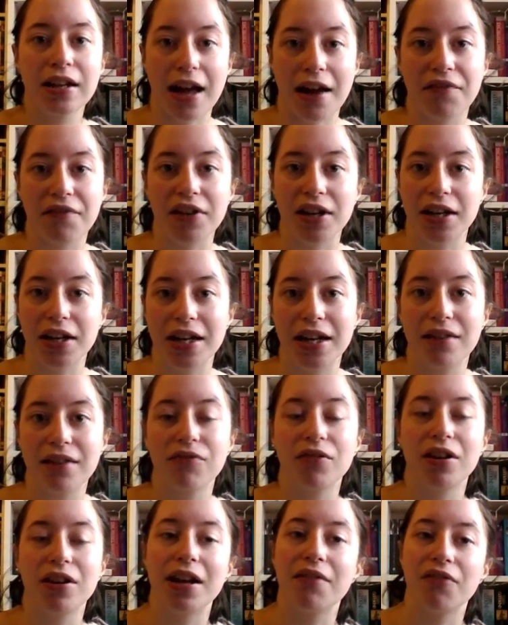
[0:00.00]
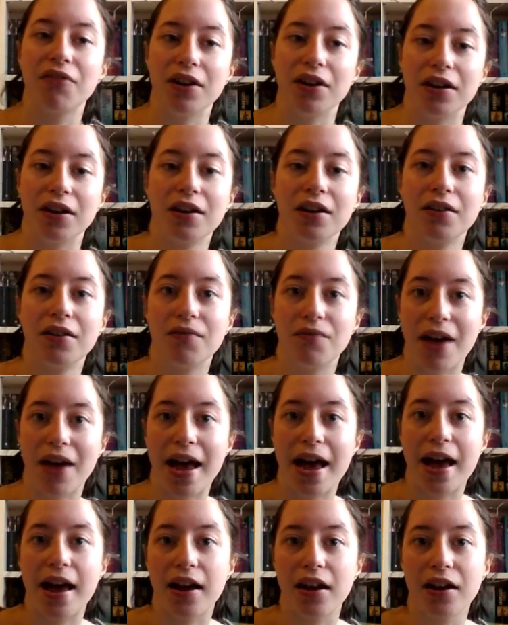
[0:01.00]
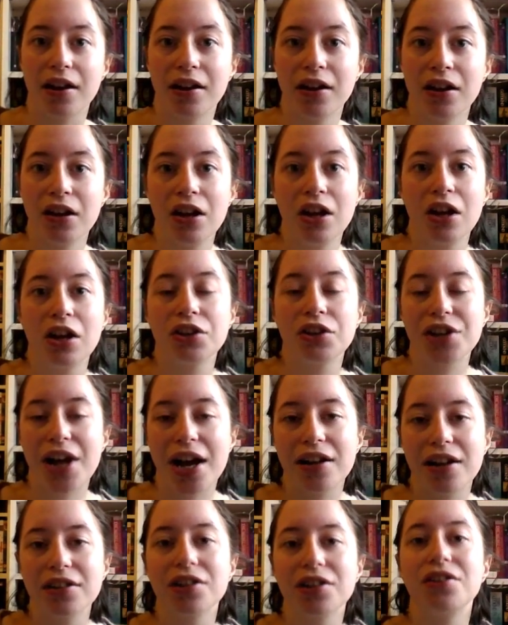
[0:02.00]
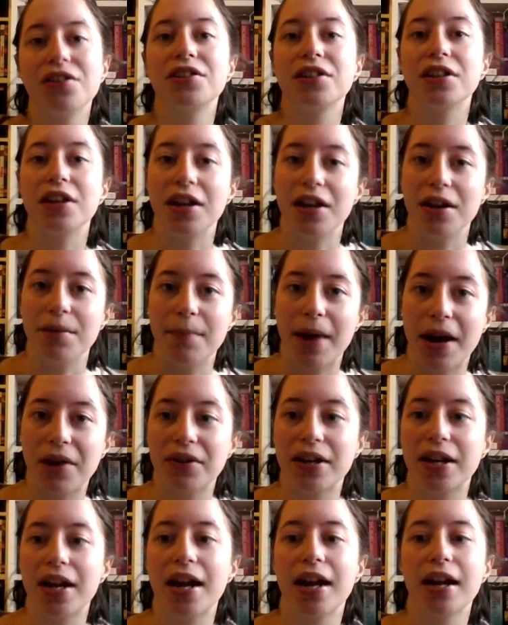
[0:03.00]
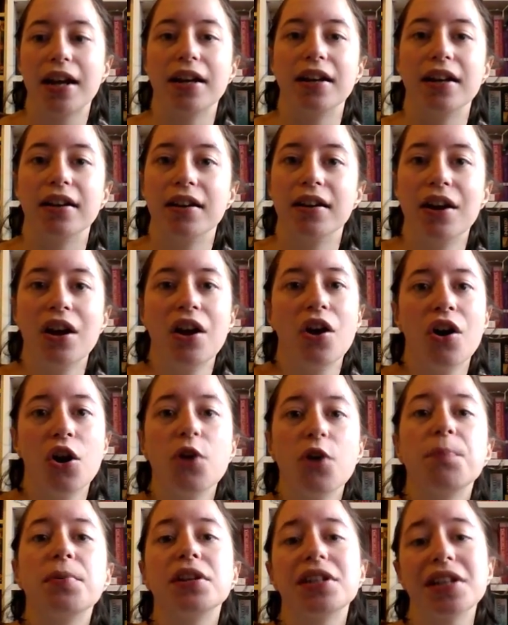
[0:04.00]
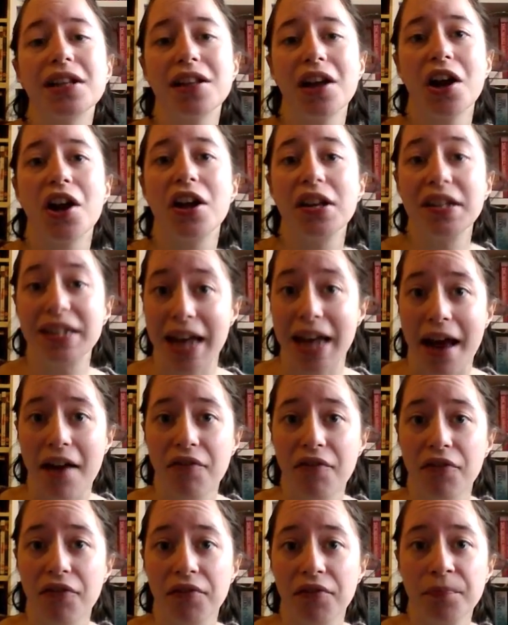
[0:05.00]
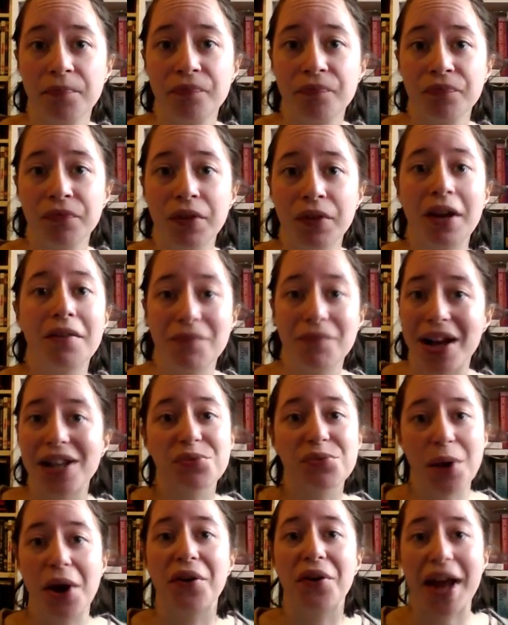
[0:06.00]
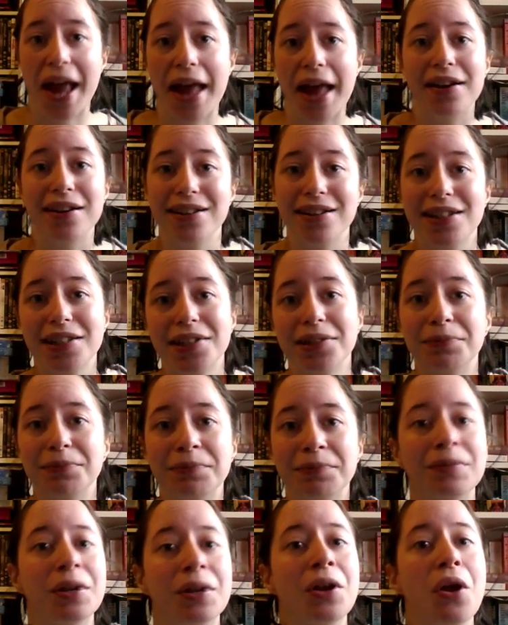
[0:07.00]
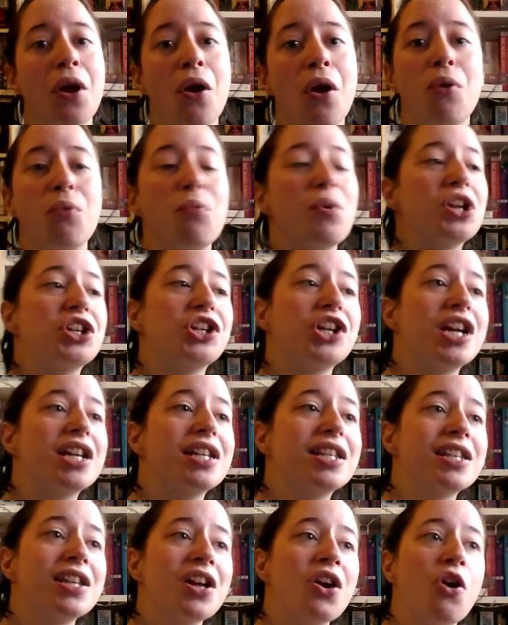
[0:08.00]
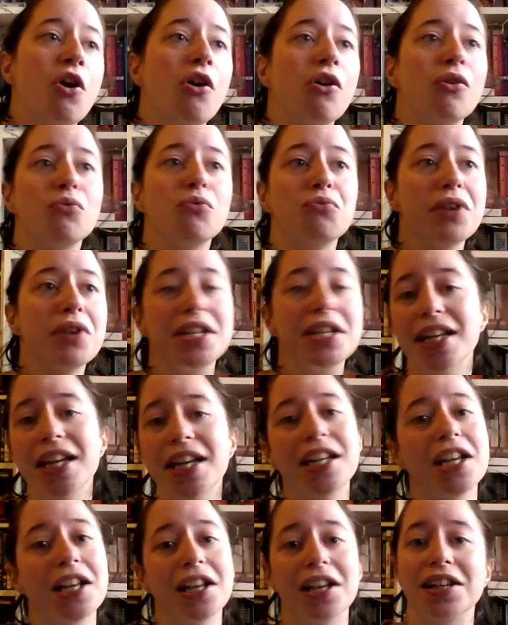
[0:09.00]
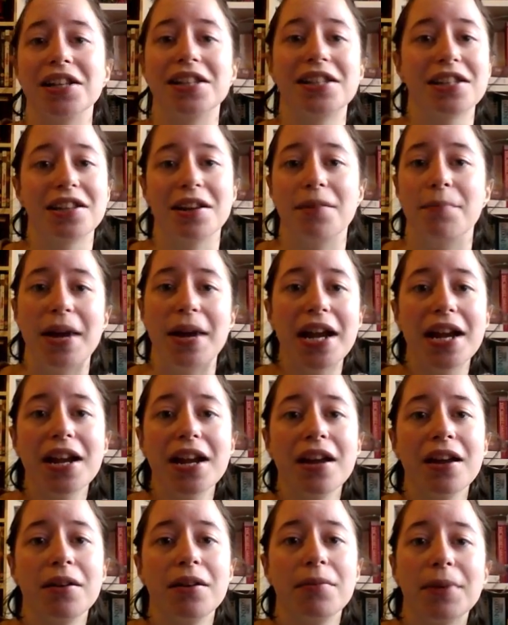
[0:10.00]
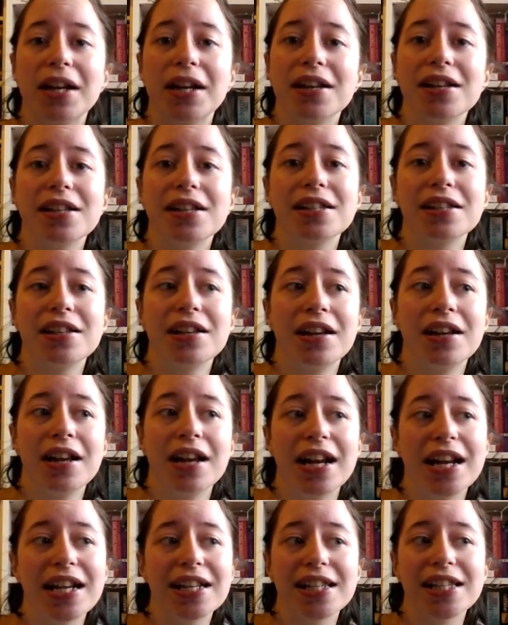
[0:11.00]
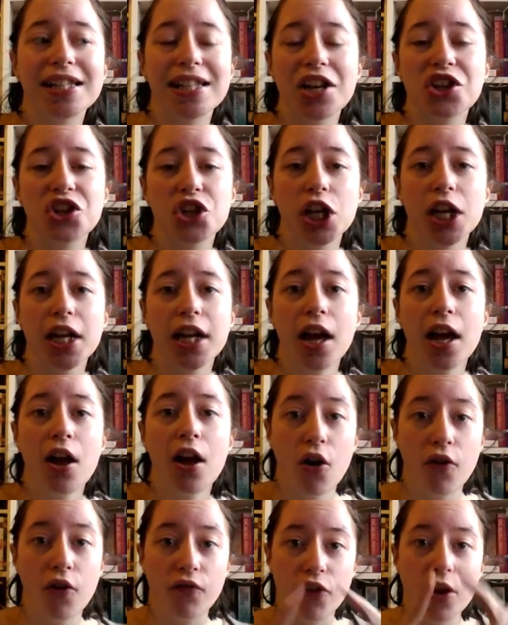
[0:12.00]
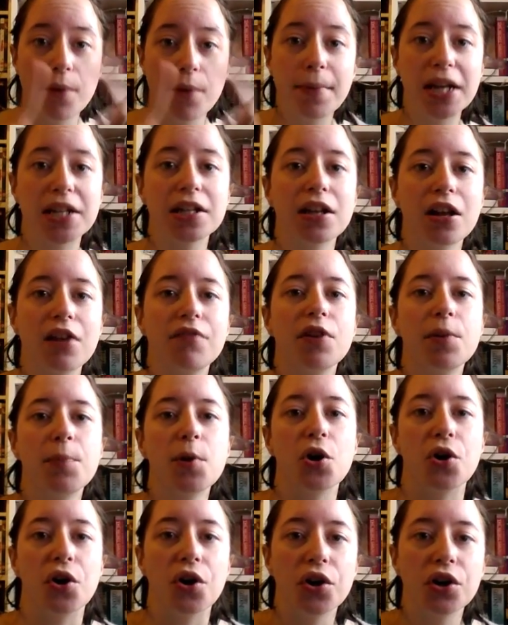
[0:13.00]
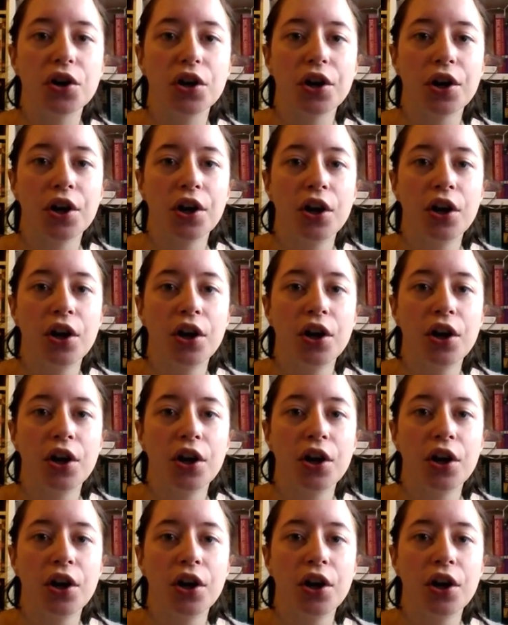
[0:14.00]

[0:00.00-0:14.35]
Kathy and Heathcliff and their childhood and her marrying and up until her death. That's where it ends, which is ridiculous to me because it's essentially the middle of a book